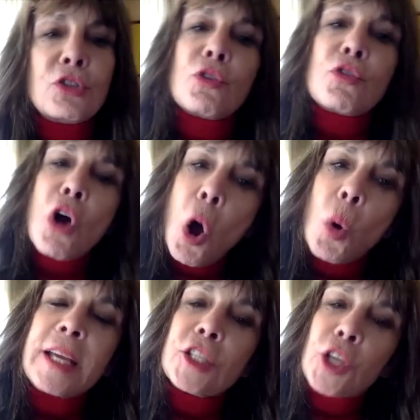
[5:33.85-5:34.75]
don't
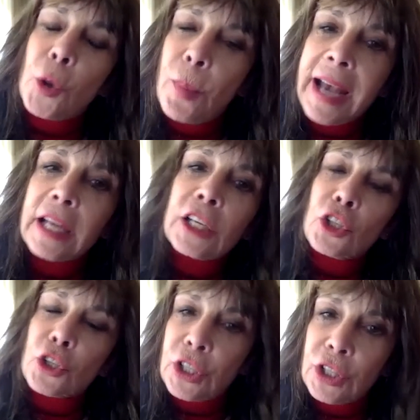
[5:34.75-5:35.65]
always go back and
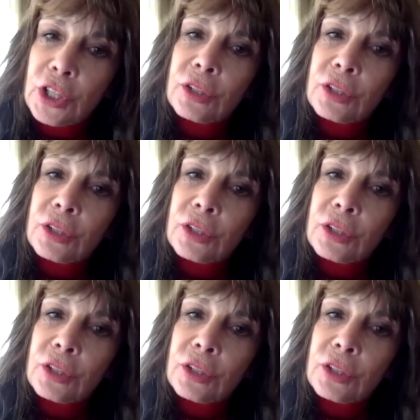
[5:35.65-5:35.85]
look at